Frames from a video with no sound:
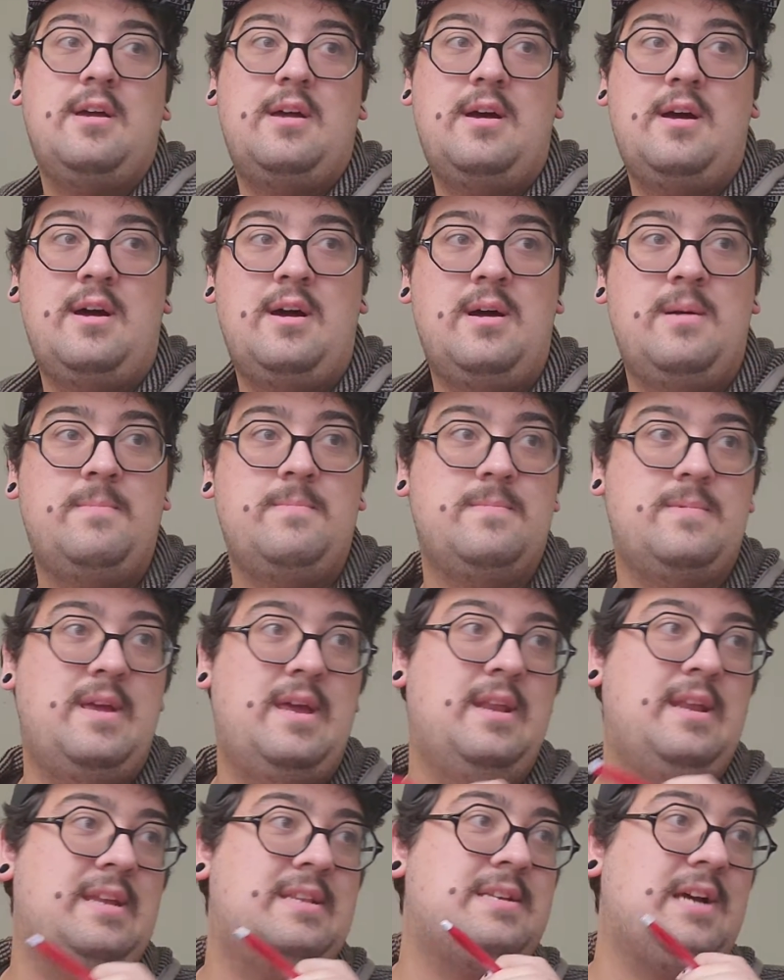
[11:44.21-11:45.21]
And
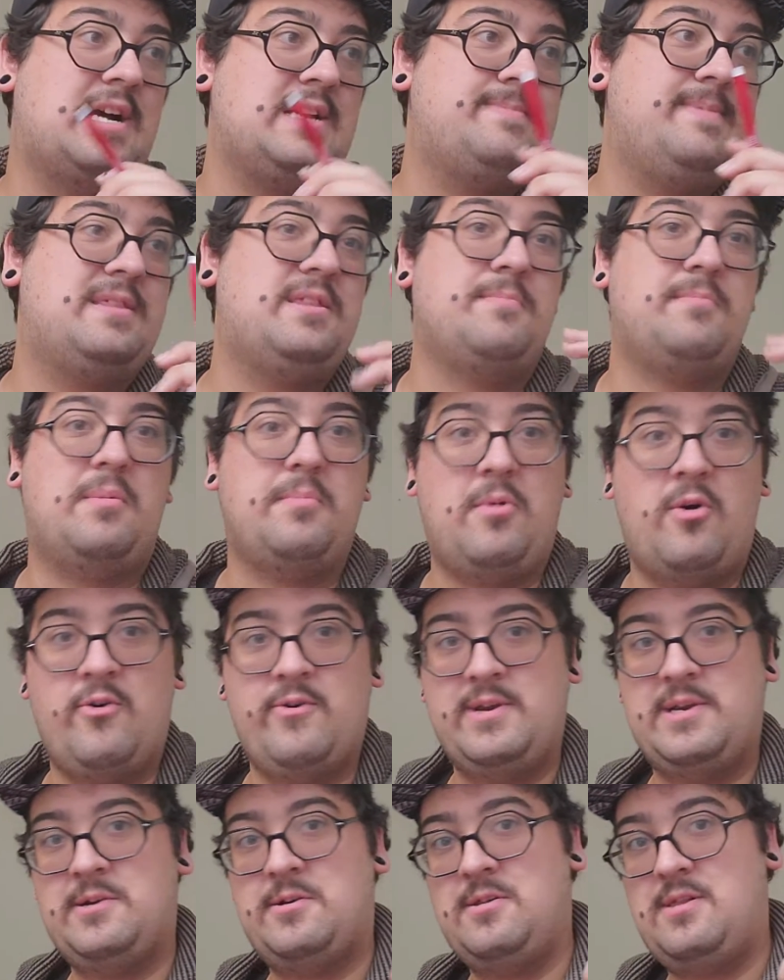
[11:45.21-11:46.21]
he talks about the
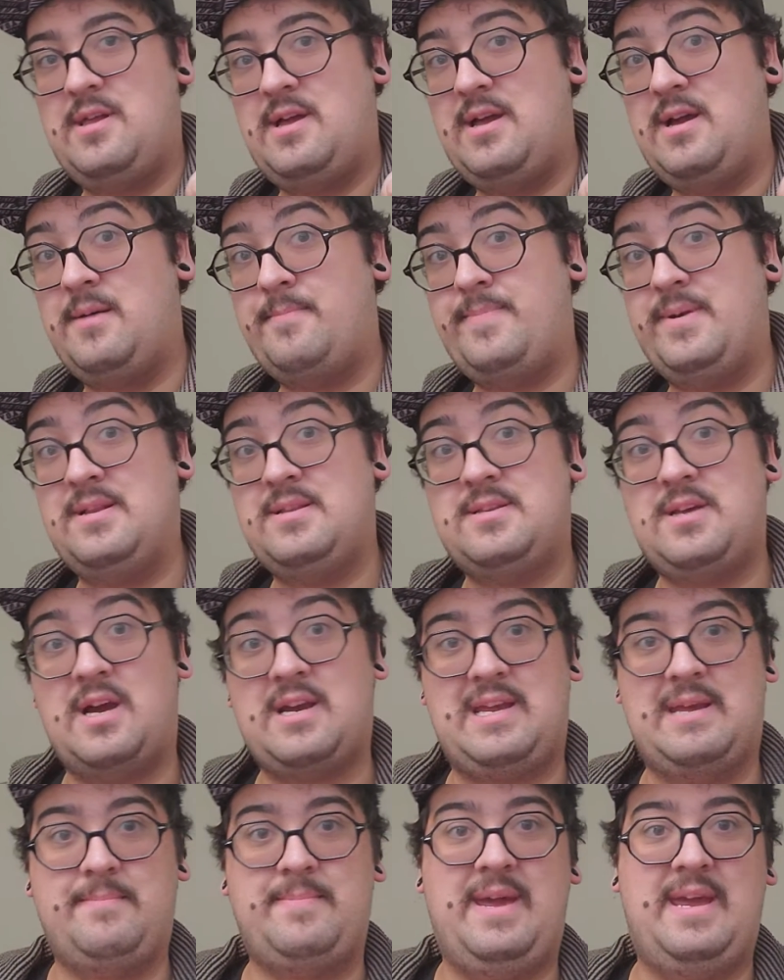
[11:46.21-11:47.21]
memorial up in
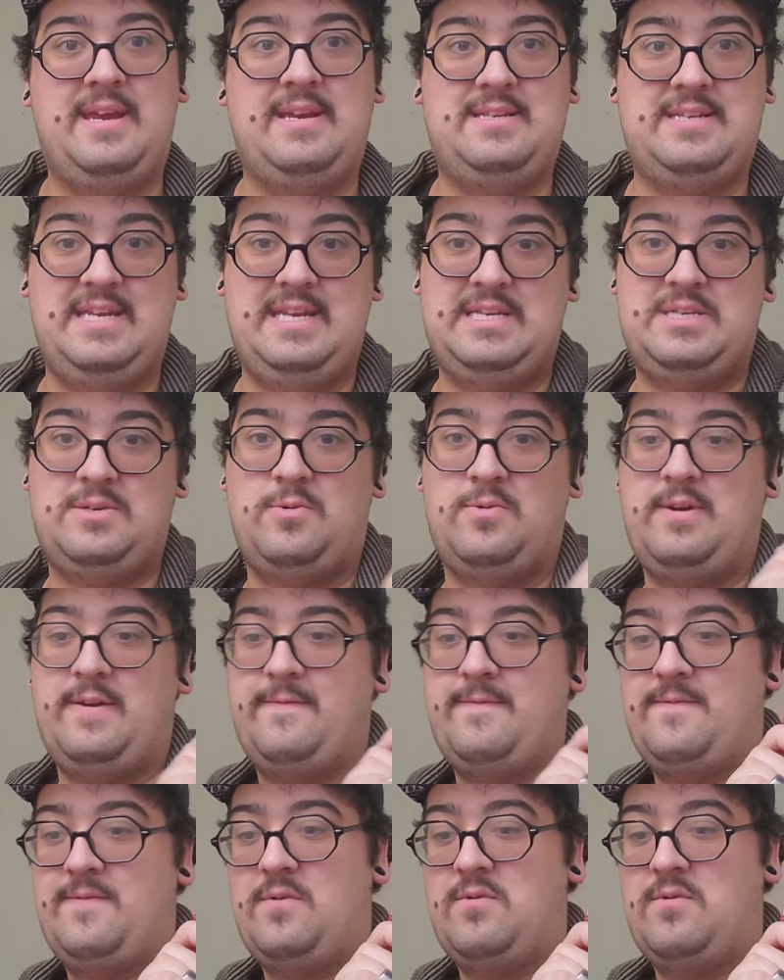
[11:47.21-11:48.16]
Docking Bay D24,